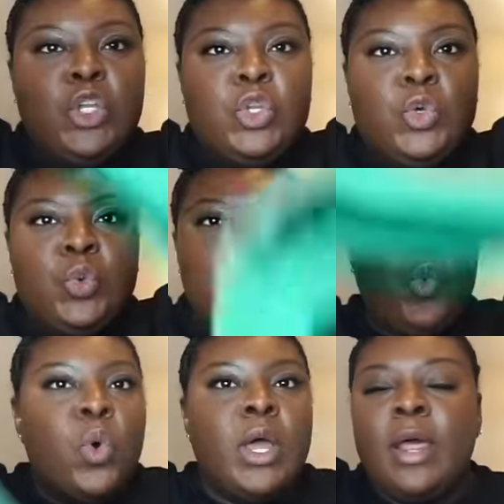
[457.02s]
do
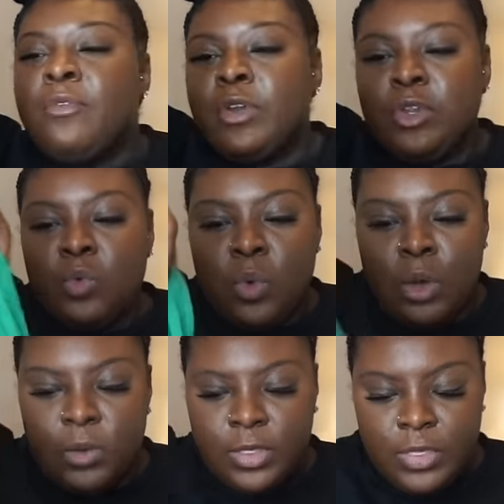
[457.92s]
whatever you
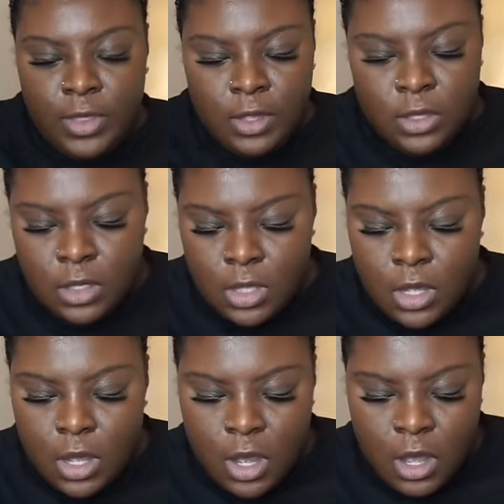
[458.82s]
want with it.
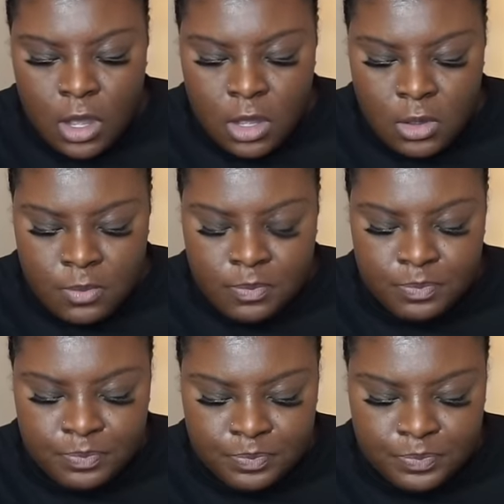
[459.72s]
I
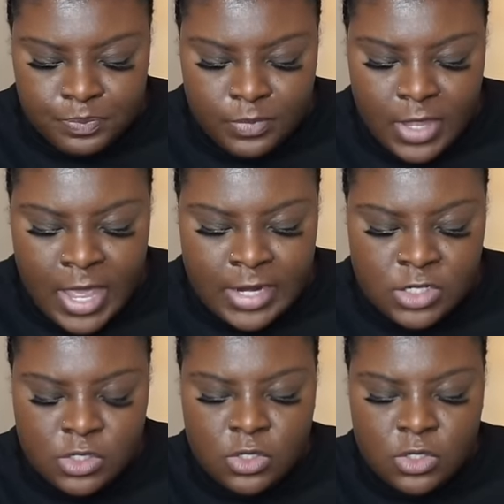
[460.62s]
just